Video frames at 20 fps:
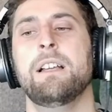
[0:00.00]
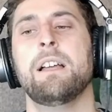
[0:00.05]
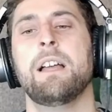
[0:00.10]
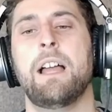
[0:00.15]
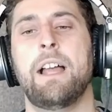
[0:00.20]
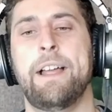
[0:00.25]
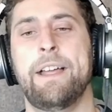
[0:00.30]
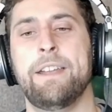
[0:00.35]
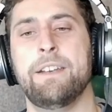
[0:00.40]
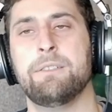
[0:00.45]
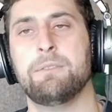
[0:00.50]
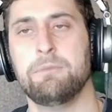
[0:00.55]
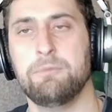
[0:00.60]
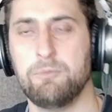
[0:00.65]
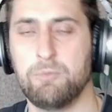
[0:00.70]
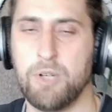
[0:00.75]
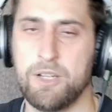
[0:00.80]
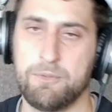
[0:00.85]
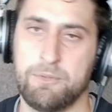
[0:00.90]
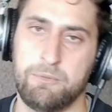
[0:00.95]
And
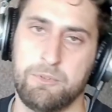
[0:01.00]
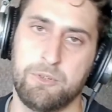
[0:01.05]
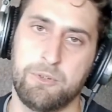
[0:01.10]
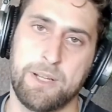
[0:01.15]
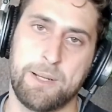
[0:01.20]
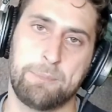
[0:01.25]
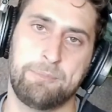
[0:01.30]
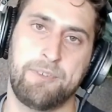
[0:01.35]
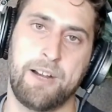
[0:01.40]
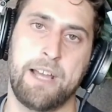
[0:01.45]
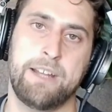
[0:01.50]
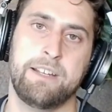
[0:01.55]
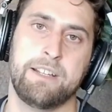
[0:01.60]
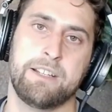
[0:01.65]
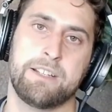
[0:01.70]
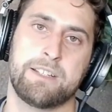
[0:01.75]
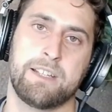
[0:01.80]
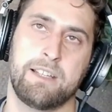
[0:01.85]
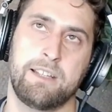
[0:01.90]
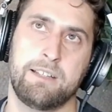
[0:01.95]
what you end up finding
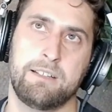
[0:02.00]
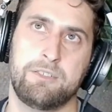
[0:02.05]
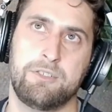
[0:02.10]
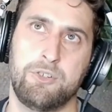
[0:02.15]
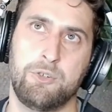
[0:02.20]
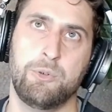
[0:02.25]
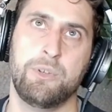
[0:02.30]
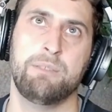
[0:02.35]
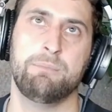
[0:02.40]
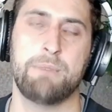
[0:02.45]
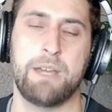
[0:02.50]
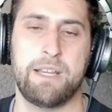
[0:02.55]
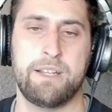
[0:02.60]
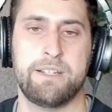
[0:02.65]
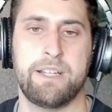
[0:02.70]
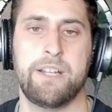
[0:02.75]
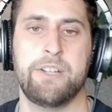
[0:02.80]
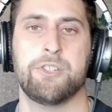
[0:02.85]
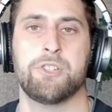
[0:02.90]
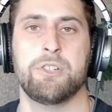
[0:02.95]
is that like doing
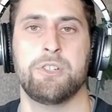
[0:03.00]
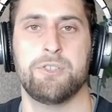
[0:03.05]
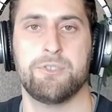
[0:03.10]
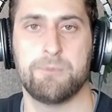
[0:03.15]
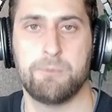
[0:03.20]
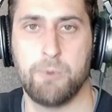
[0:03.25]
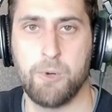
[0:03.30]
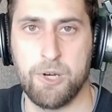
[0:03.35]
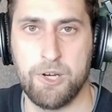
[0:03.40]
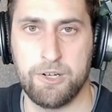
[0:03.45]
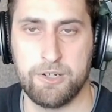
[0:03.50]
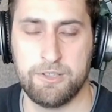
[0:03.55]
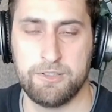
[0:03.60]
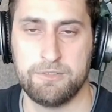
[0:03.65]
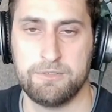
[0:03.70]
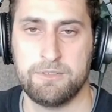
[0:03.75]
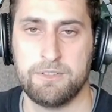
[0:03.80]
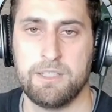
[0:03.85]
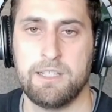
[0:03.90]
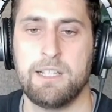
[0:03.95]
meditation is work,
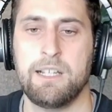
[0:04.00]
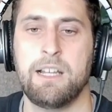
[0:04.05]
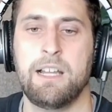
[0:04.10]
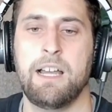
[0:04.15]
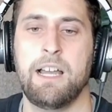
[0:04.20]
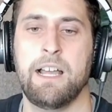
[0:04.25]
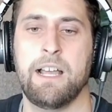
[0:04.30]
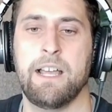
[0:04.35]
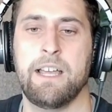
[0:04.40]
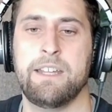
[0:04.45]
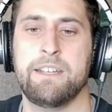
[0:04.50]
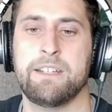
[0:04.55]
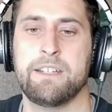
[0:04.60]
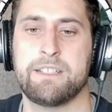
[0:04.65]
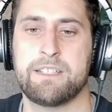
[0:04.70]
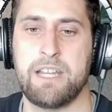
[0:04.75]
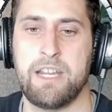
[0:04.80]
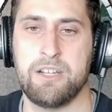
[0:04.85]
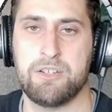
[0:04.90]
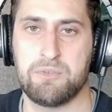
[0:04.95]
and
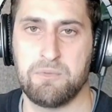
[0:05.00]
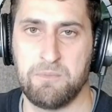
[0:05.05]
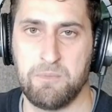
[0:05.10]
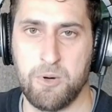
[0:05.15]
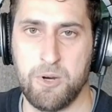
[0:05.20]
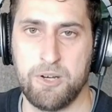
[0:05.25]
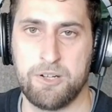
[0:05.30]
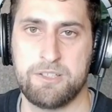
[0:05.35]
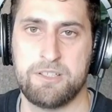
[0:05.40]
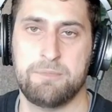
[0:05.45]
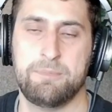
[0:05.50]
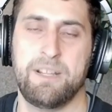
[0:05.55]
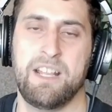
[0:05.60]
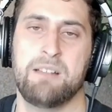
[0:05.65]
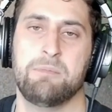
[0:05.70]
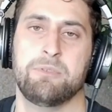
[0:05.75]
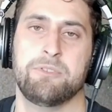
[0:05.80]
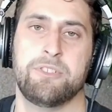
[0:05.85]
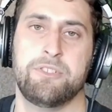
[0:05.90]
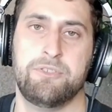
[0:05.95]
it takes work to be
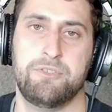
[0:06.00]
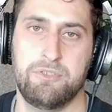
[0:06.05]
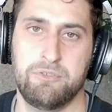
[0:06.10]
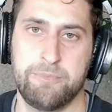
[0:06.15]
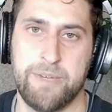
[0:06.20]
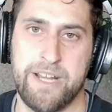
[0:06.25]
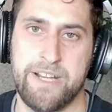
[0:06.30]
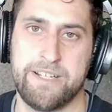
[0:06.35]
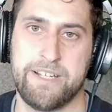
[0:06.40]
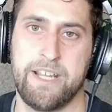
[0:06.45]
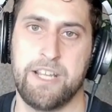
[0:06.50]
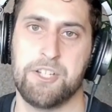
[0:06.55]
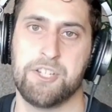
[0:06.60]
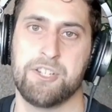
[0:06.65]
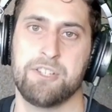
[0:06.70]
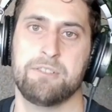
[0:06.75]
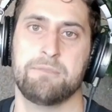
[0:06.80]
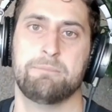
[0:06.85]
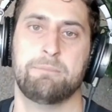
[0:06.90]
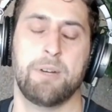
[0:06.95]
able to do
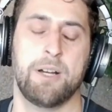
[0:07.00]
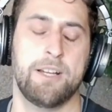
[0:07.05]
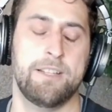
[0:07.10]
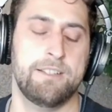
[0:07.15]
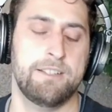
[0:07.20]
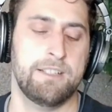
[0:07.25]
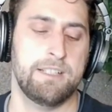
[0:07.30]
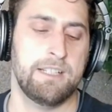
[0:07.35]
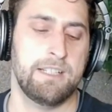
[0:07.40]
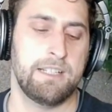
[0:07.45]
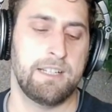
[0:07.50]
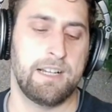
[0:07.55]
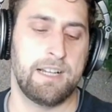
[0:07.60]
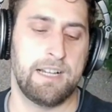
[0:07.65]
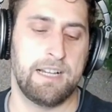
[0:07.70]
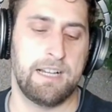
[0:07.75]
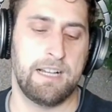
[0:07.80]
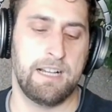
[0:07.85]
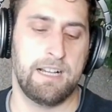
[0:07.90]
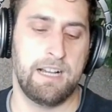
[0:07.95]
meditation. But
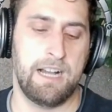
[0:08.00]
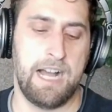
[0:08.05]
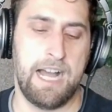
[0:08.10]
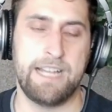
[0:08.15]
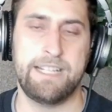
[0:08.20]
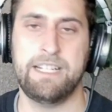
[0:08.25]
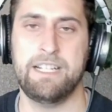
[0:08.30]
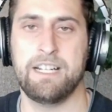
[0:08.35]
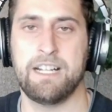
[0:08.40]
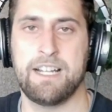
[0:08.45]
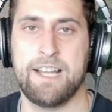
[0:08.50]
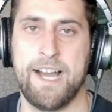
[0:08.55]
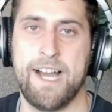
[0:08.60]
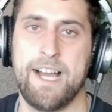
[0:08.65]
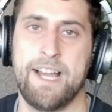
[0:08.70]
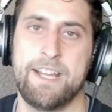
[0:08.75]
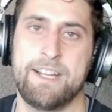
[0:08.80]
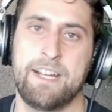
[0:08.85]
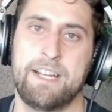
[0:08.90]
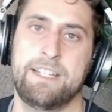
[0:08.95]
I need a
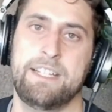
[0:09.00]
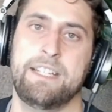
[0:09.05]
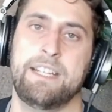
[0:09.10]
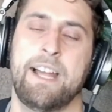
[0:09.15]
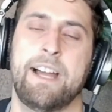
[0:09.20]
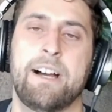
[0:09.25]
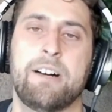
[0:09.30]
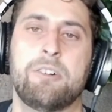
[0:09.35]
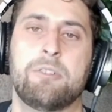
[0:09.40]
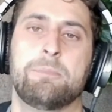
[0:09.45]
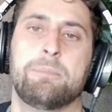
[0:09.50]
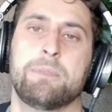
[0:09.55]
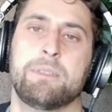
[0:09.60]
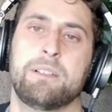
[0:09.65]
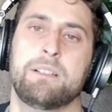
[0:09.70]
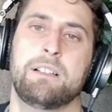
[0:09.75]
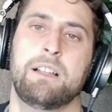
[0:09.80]
guide, I need help.